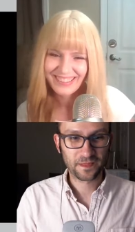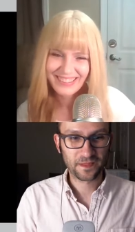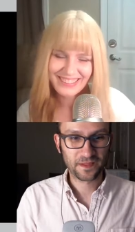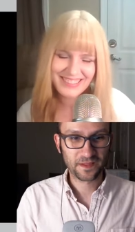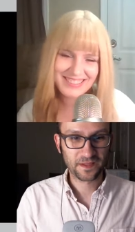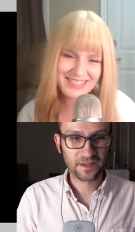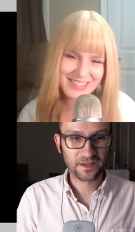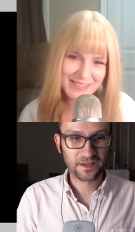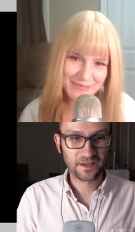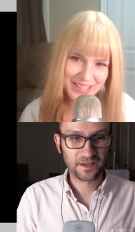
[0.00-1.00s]
Speaker 1: this is
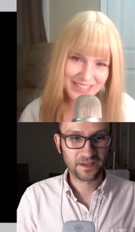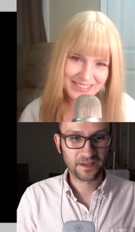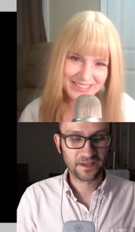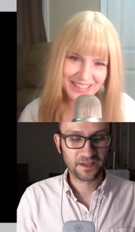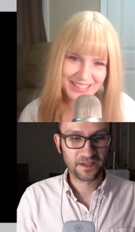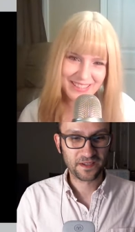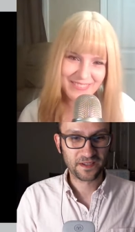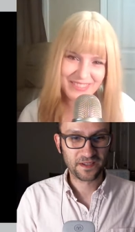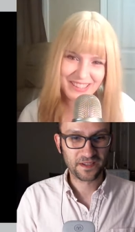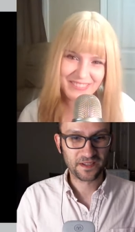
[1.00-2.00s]
the best game
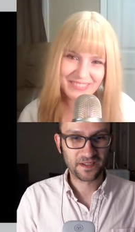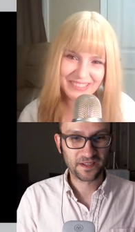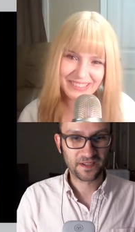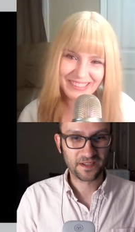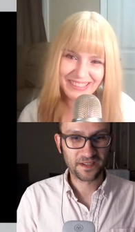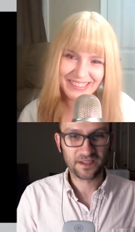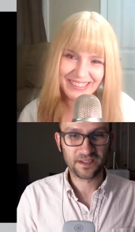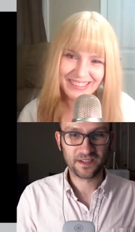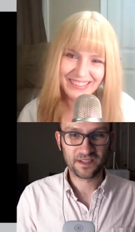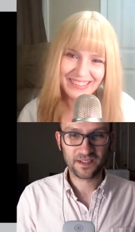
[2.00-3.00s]
ever.
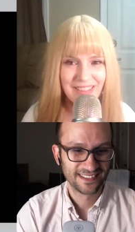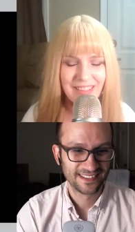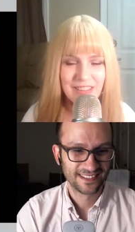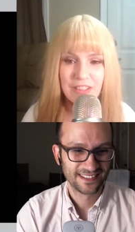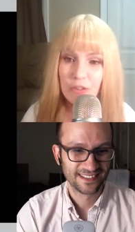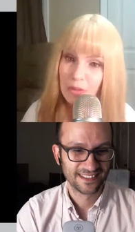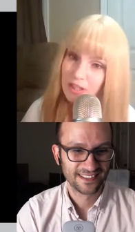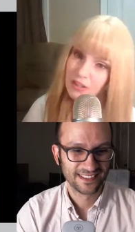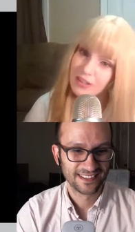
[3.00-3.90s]
Did you hear